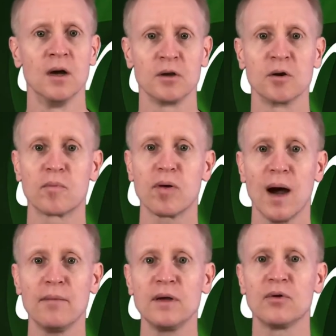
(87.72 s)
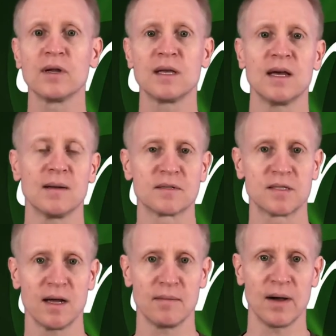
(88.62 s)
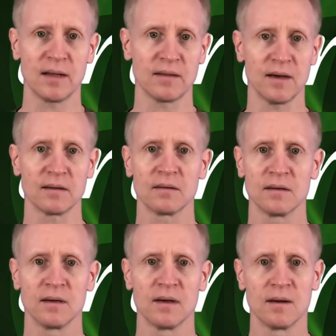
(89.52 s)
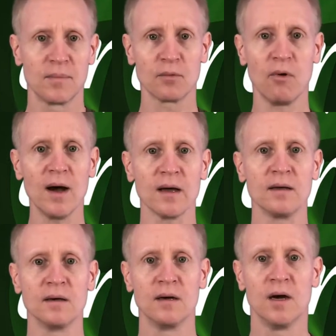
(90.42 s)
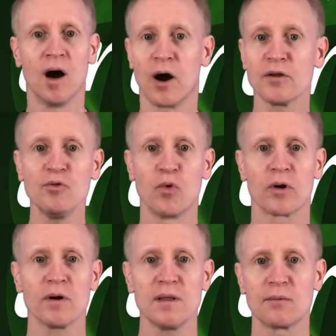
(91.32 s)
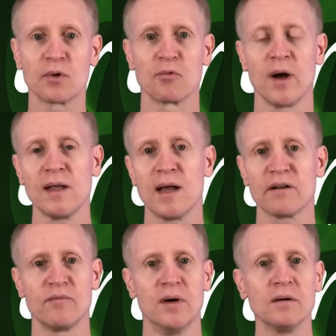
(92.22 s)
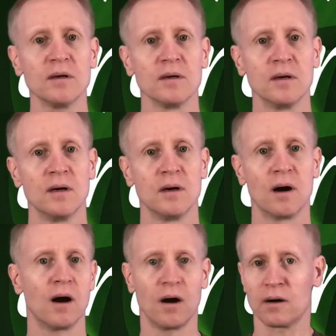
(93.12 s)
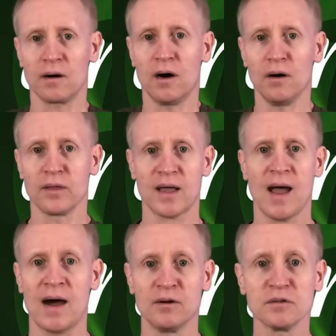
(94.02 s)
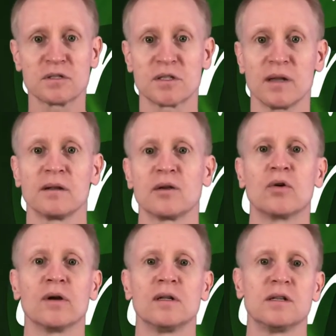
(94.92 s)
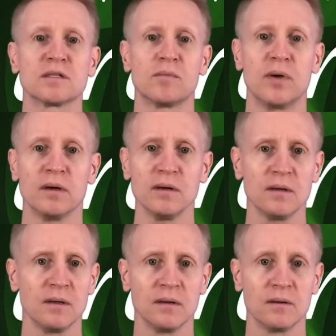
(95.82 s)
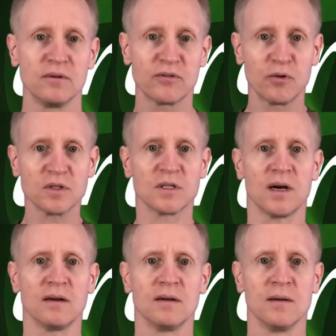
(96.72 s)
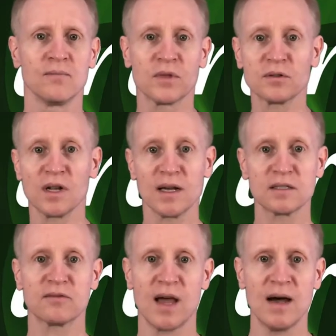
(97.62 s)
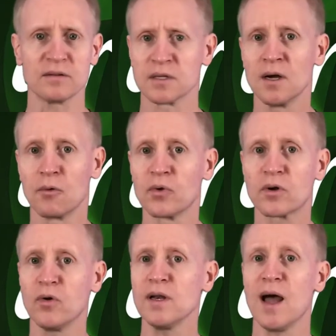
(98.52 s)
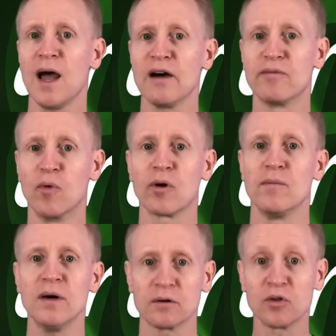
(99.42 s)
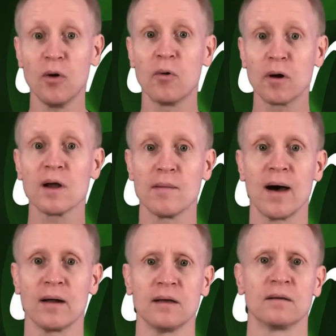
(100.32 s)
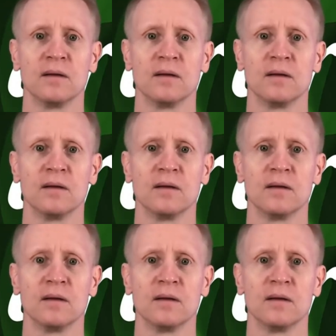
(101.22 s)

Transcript: You're probably going to get upset about that. But why? Are you worried that we're running out of milk? Are all the cows suddenly going to disappear? Well, of course not. There's lots of cows. We're going to have more milk. Don't worry about it.